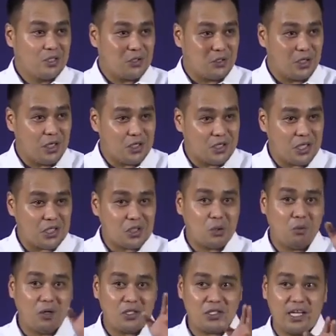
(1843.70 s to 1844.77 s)
Jesus
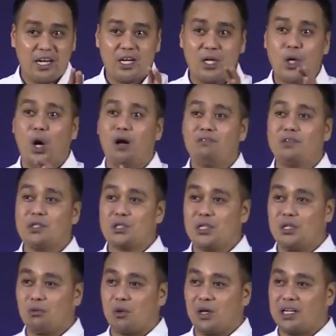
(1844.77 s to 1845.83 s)
was there
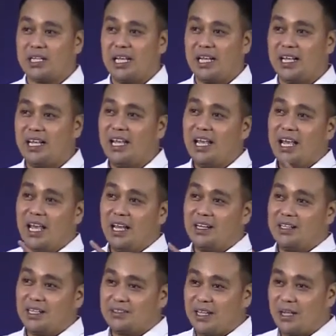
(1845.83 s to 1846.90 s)
obviously working,
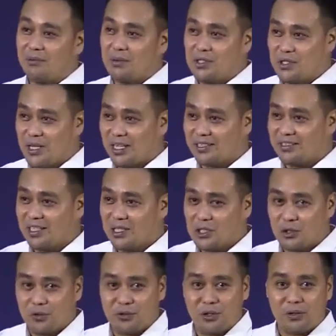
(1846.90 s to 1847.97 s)
and yet they rejected
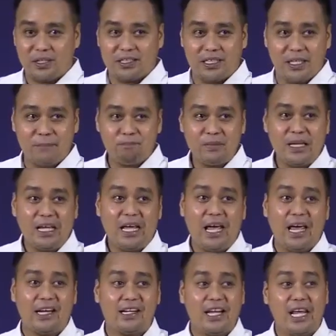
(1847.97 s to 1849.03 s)
His authority
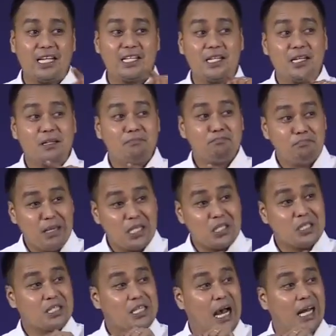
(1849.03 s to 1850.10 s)
and they
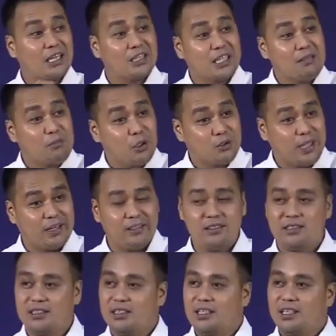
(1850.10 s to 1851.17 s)
misattributed
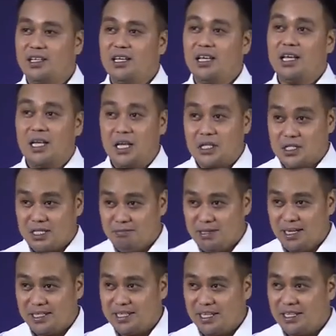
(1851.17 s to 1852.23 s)
His
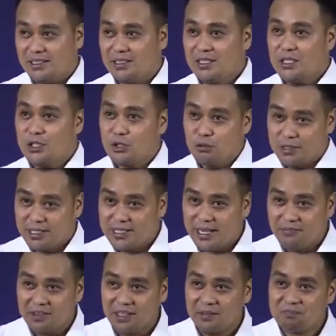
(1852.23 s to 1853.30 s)
ability to the
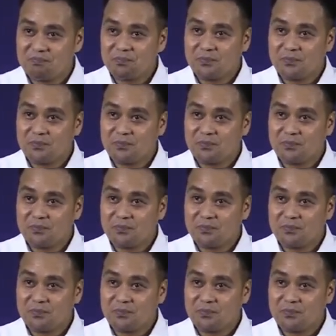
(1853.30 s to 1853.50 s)
devil.